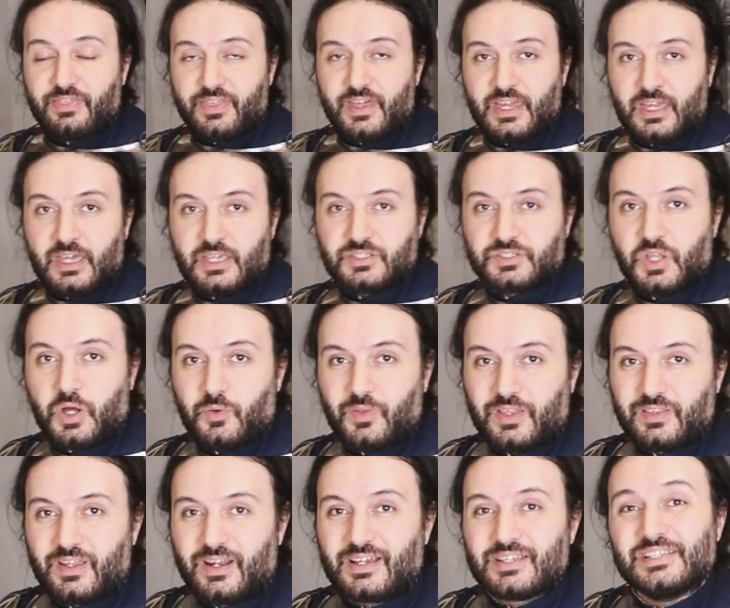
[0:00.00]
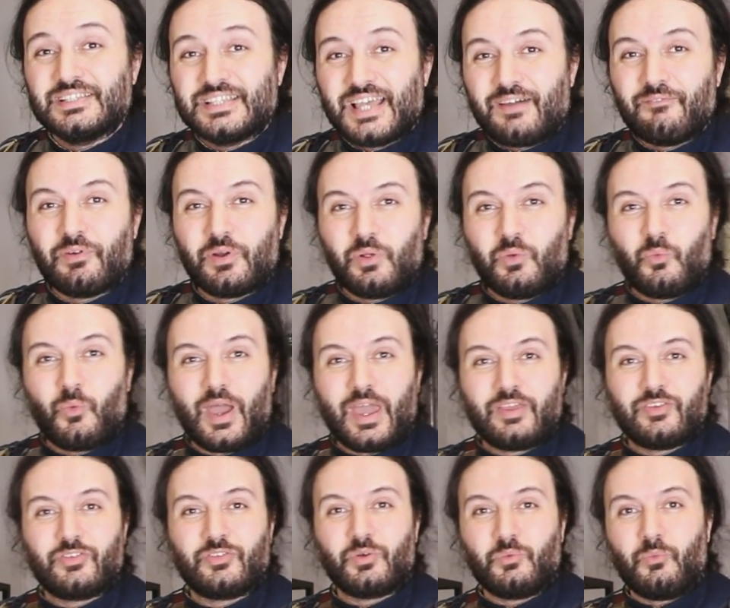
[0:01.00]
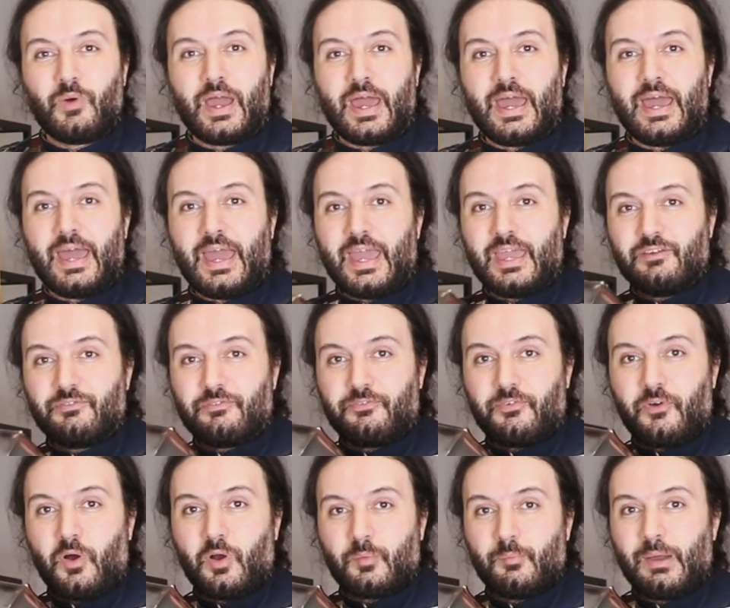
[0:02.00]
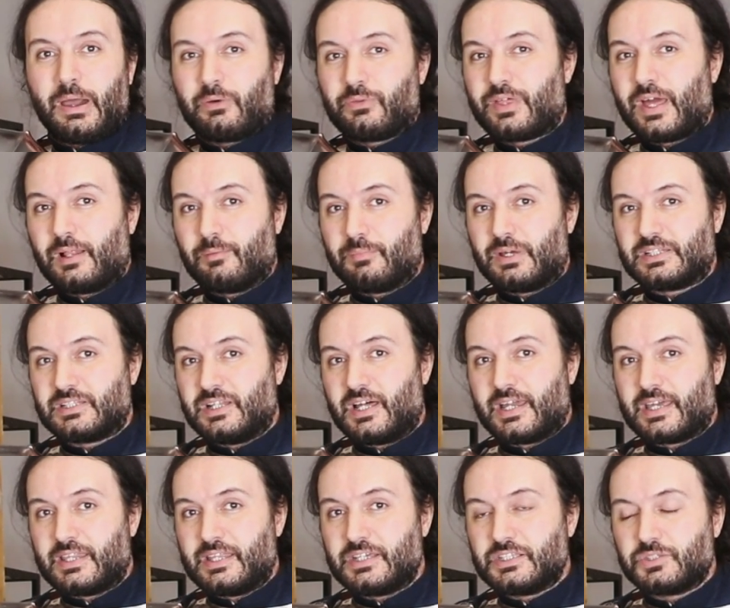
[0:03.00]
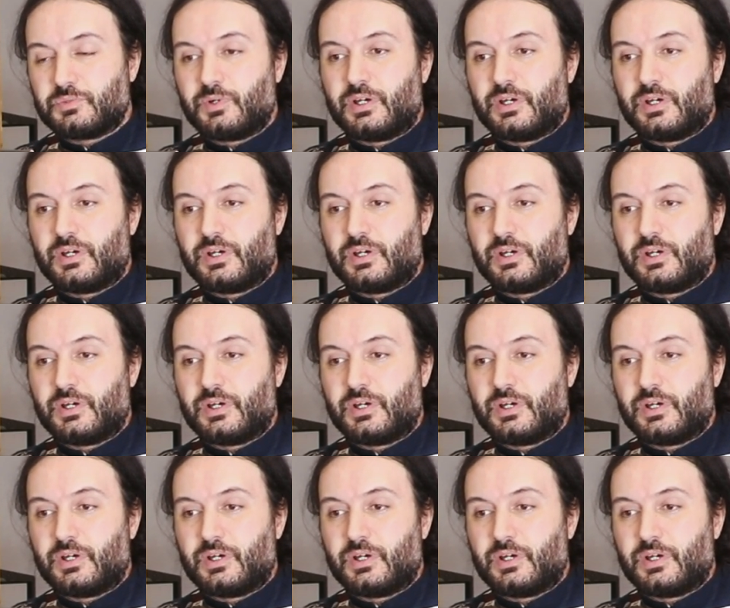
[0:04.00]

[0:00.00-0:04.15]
thing is, though, that there are several ways to wear a frogmouth helmet like this